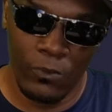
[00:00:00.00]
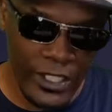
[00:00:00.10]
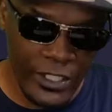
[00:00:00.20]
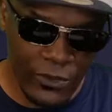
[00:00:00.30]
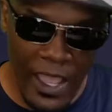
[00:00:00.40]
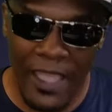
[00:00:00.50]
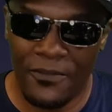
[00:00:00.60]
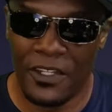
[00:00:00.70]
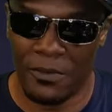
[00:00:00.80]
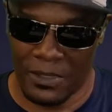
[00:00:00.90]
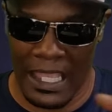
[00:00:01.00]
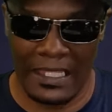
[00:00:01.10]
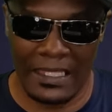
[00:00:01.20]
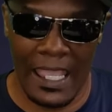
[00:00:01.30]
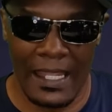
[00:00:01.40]
We drafted him
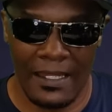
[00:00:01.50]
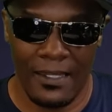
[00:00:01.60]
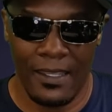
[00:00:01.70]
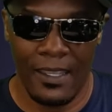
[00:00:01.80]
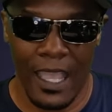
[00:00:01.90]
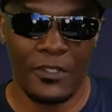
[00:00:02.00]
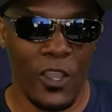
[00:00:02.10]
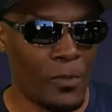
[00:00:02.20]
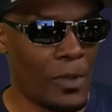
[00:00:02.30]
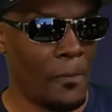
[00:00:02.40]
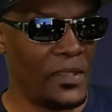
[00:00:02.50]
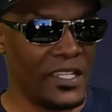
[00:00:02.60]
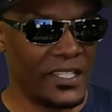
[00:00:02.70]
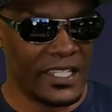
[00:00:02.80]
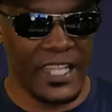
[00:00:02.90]
like that. I'm talking about
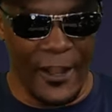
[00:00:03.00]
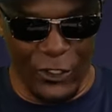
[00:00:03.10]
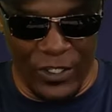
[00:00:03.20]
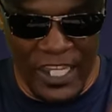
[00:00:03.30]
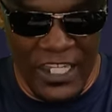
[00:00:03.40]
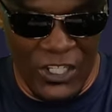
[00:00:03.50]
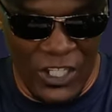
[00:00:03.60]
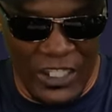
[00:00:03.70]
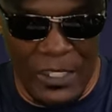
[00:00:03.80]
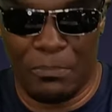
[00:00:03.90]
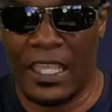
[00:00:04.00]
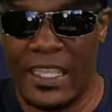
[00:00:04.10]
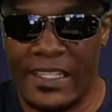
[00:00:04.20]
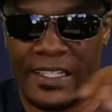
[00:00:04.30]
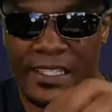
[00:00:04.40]
pieces that are strategically
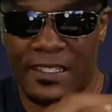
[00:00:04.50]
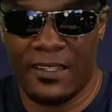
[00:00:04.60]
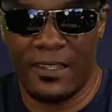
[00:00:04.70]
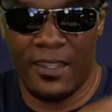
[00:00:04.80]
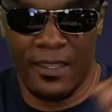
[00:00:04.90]
placed.